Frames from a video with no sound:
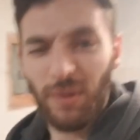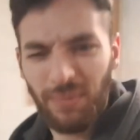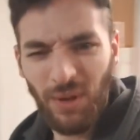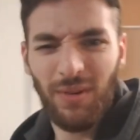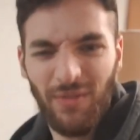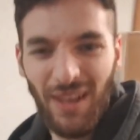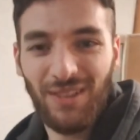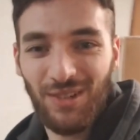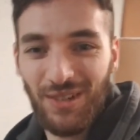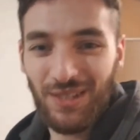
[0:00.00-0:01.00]
This
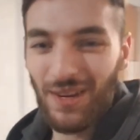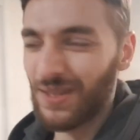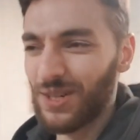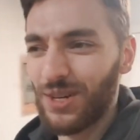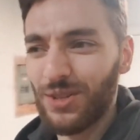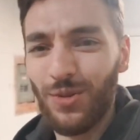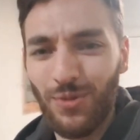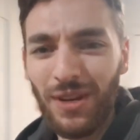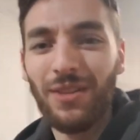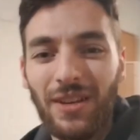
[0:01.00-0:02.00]
crypto adventure
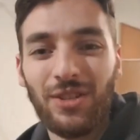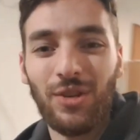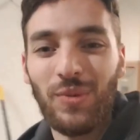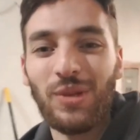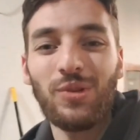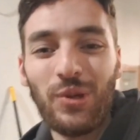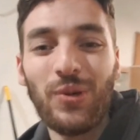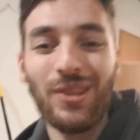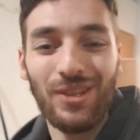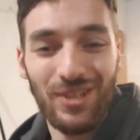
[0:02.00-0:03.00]
is starting to turn into a real
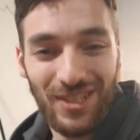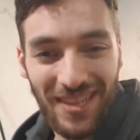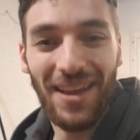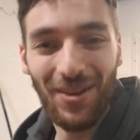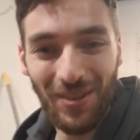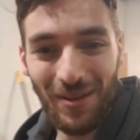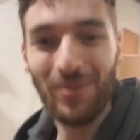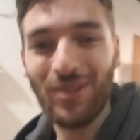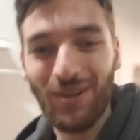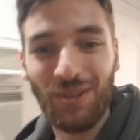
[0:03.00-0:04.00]
adventure when you do it on the
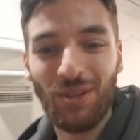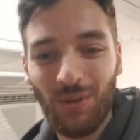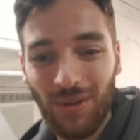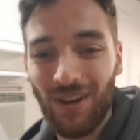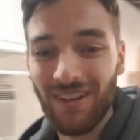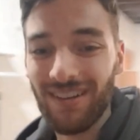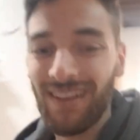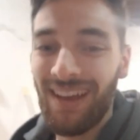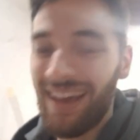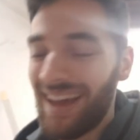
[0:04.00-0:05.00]
scale that I'm starting
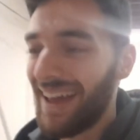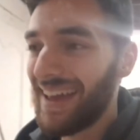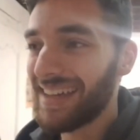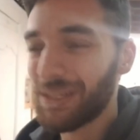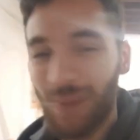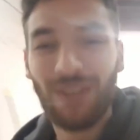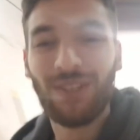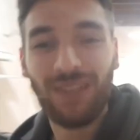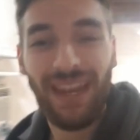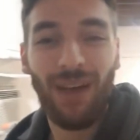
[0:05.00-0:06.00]
to do it on.
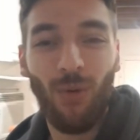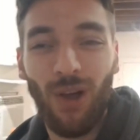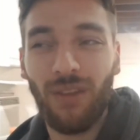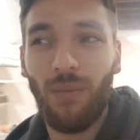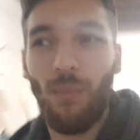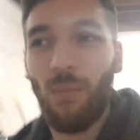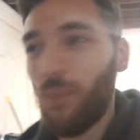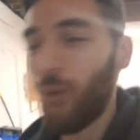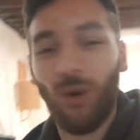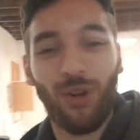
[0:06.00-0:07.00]
Especially that
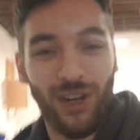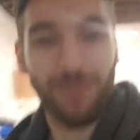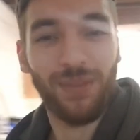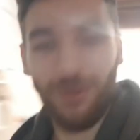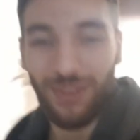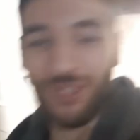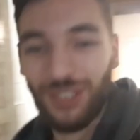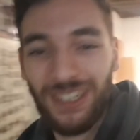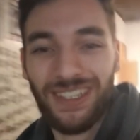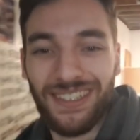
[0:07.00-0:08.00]
I want
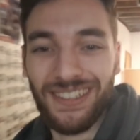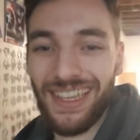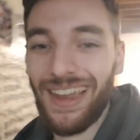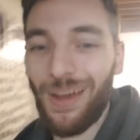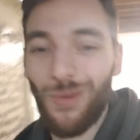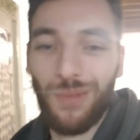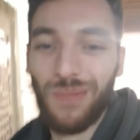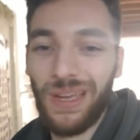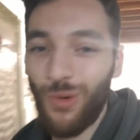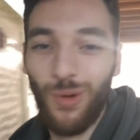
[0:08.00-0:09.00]
more crypto
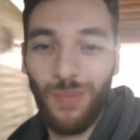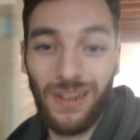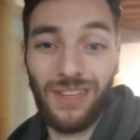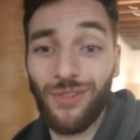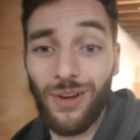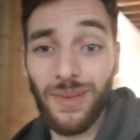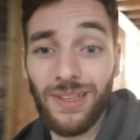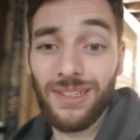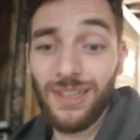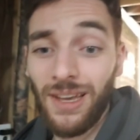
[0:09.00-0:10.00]
machines and I want to make
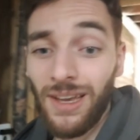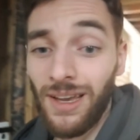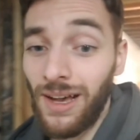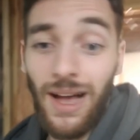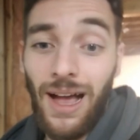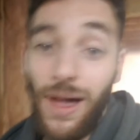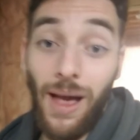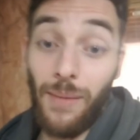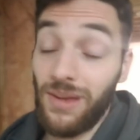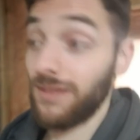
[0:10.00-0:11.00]
more money from it.
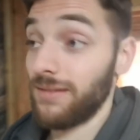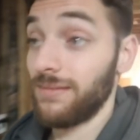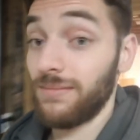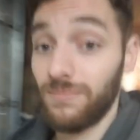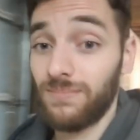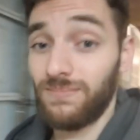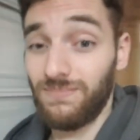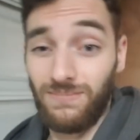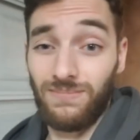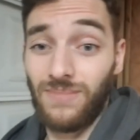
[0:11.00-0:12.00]
I
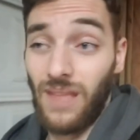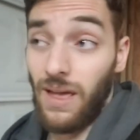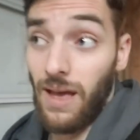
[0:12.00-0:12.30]
mean,